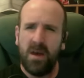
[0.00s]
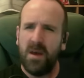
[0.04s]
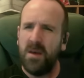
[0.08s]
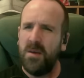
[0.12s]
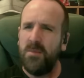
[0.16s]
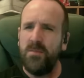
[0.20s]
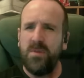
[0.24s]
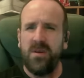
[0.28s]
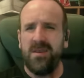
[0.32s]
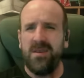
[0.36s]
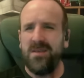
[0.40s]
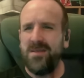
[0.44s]

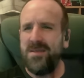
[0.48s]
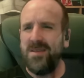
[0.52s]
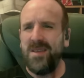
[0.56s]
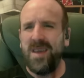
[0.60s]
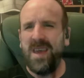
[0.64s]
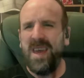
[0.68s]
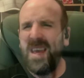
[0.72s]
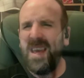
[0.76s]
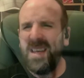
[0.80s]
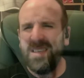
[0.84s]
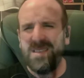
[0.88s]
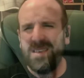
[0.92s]
But
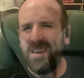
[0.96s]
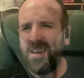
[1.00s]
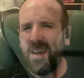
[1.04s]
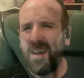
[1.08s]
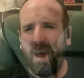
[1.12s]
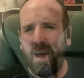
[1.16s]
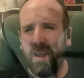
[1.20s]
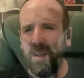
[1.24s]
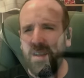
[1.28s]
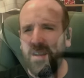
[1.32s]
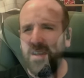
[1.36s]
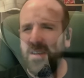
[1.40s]
he is a c***.
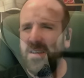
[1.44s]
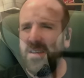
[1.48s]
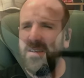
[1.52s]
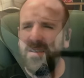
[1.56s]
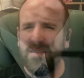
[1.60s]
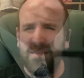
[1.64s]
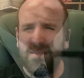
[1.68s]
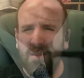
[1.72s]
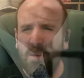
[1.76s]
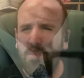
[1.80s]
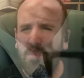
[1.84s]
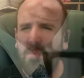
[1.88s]

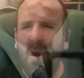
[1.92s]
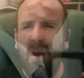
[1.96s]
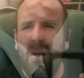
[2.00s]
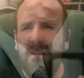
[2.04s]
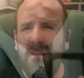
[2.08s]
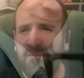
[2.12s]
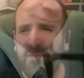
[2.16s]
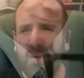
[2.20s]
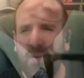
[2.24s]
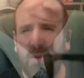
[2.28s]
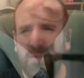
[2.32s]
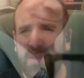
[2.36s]
It's not my
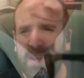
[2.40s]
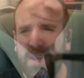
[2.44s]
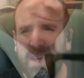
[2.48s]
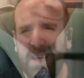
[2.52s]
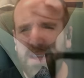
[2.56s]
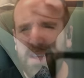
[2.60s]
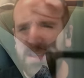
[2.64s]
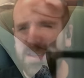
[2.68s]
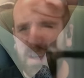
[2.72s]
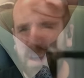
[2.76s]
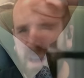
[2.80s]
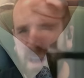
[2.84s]
fault that
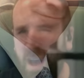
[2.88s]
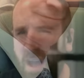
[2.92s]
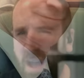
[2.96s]
he's a c***.